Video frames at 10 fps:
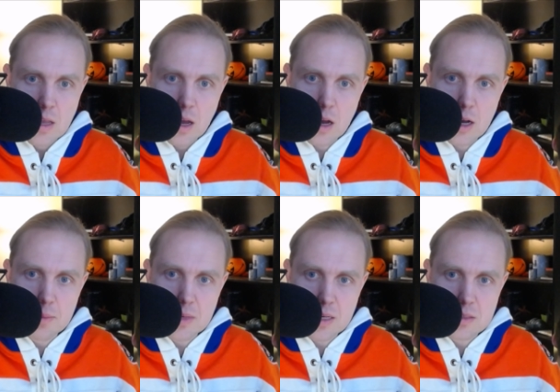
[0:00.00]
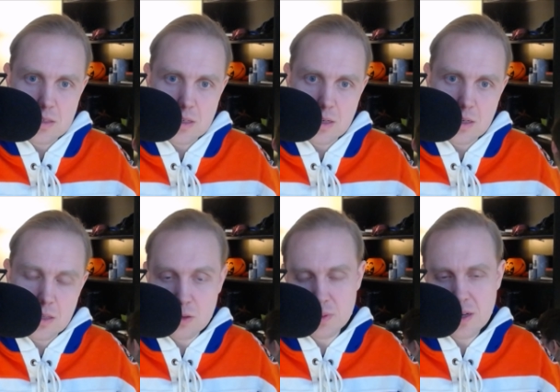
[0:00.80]
Um, it's uh, a
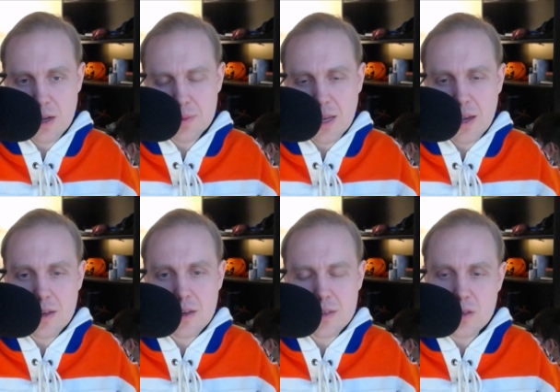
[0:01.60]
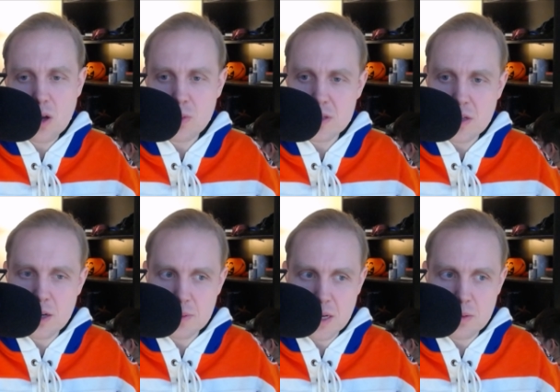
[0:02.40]
little bit complicated. It's always
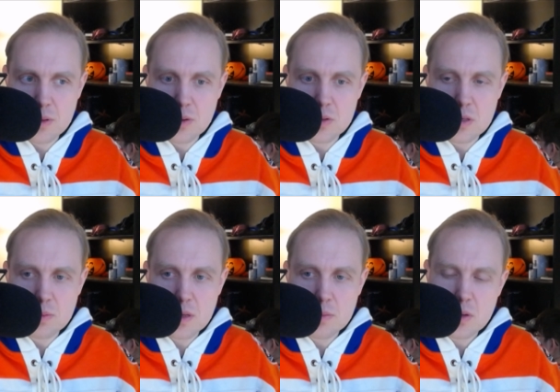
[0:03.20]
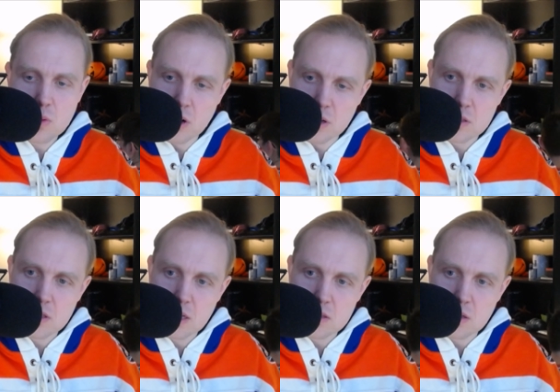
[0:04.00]
complicated with O O T P, but it works, and
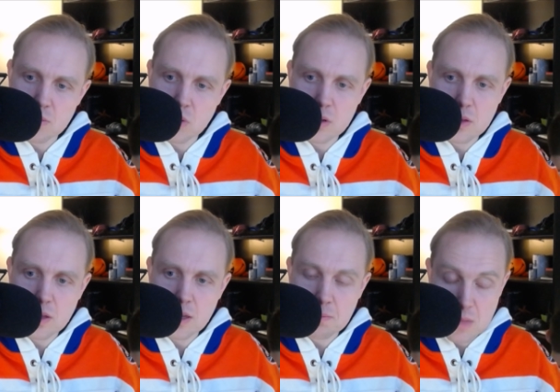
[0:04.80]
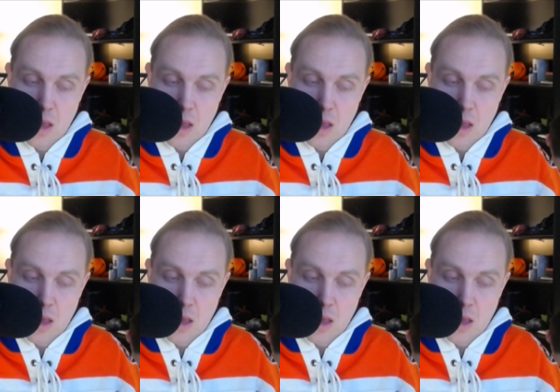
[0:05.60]
that's the important thing.